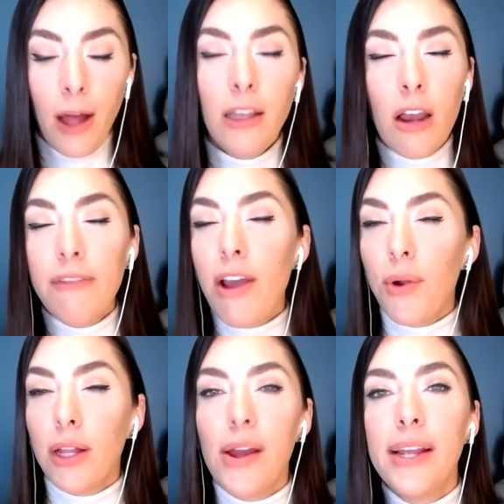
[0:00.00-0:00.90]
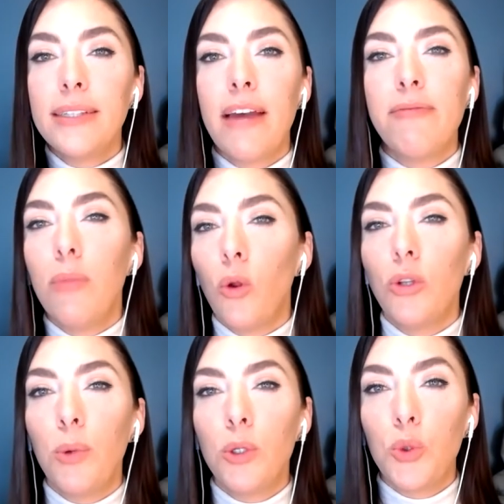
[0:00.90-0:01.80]
a lot of our clients have
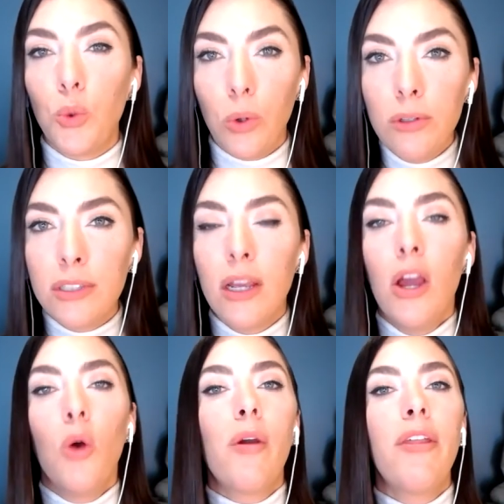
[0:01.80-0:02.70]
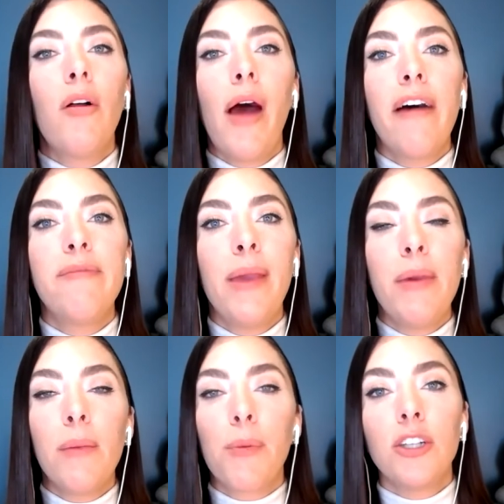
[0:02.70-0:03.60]
multiple tools where they'll have
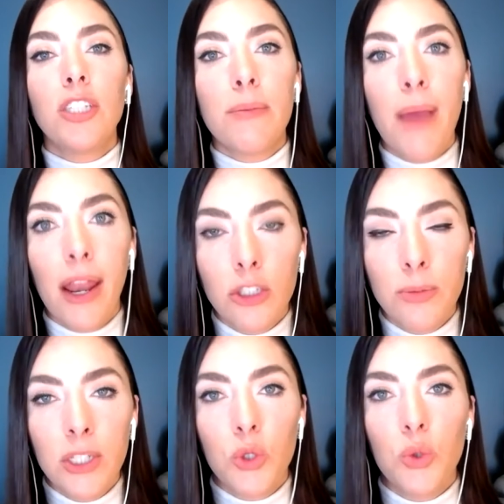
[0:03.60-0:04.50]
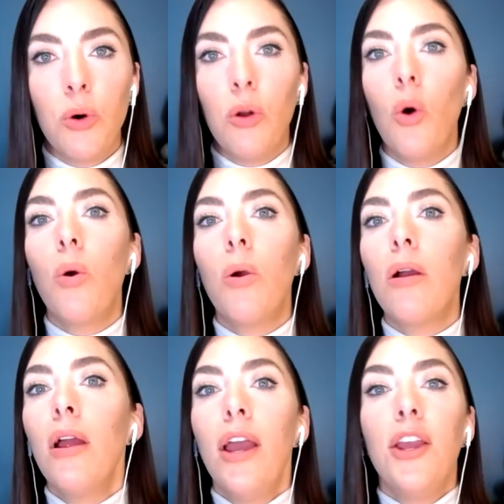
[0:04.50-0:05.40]
maybe a project management tool,
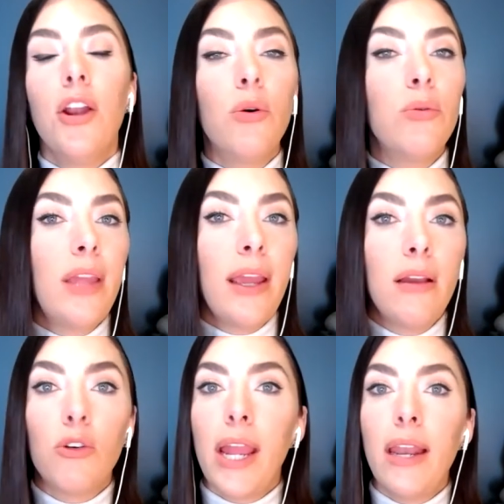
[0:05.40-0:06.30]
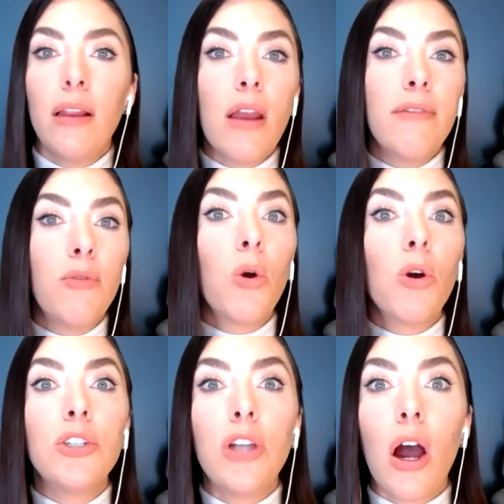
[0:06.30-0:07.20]
or you know, they create a lot of
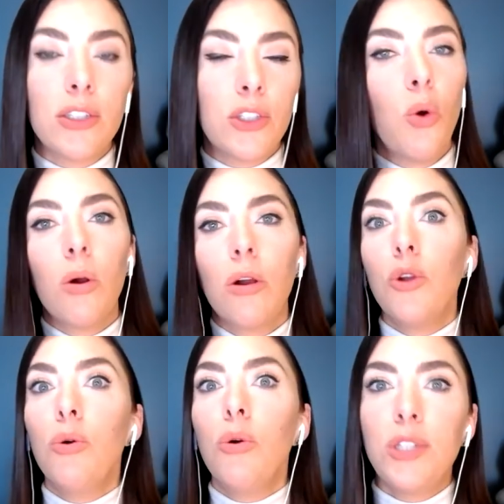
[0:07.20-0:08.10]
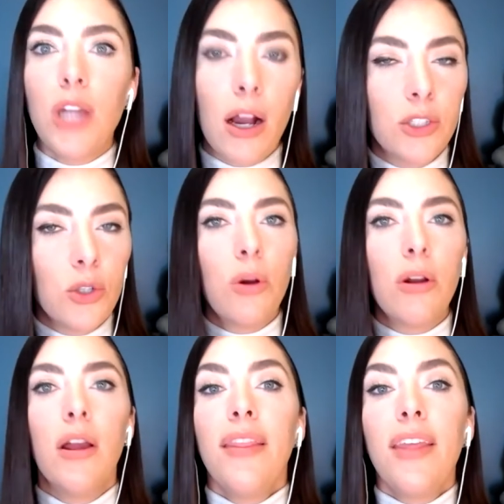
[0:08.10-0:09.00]
Word docs or Google Docs,
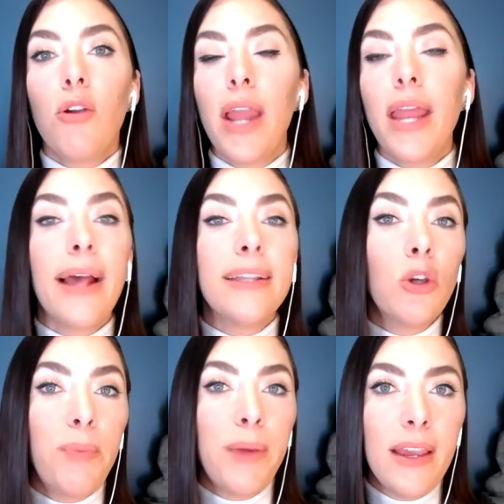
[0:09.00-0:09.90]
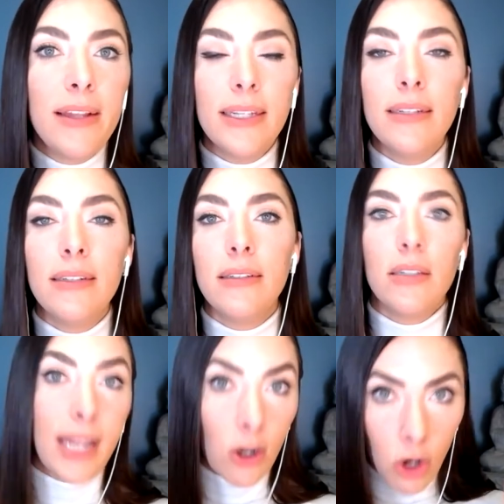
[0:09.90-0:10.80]
or they create S O Ps in
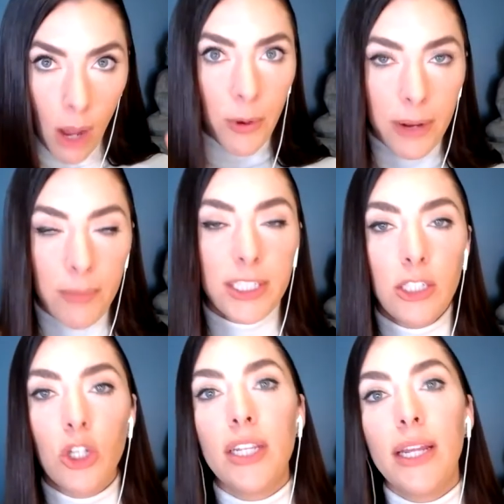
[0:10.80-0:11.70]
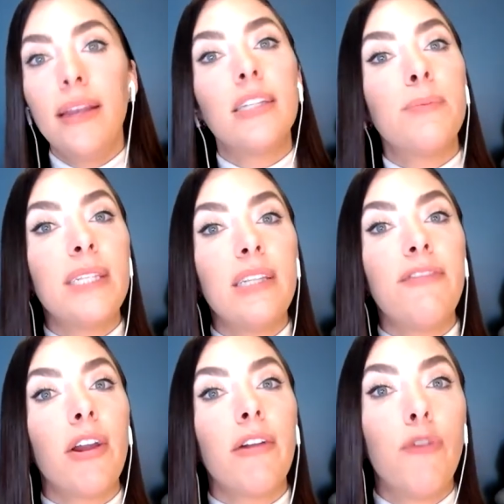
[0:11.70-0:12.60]
standard operating procedures in a
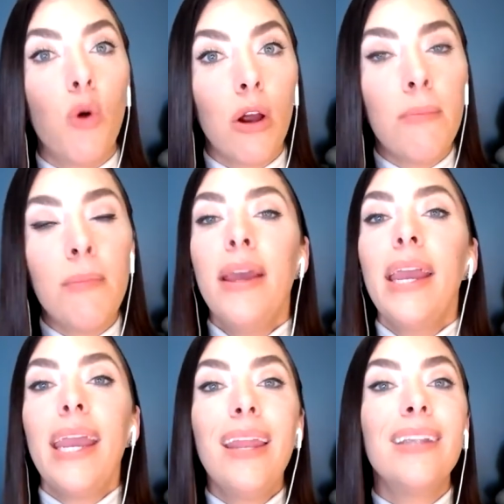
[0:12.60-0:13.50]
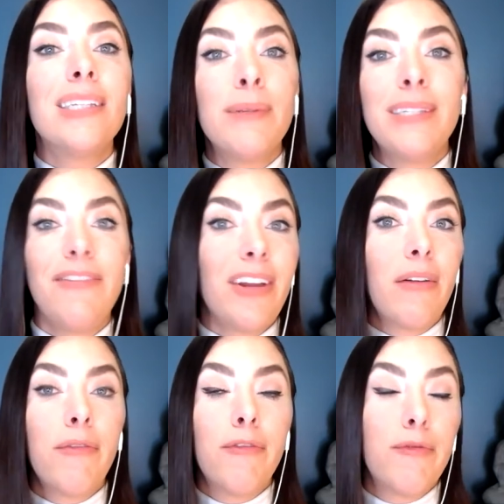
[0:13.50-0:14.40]
specific form, in a specific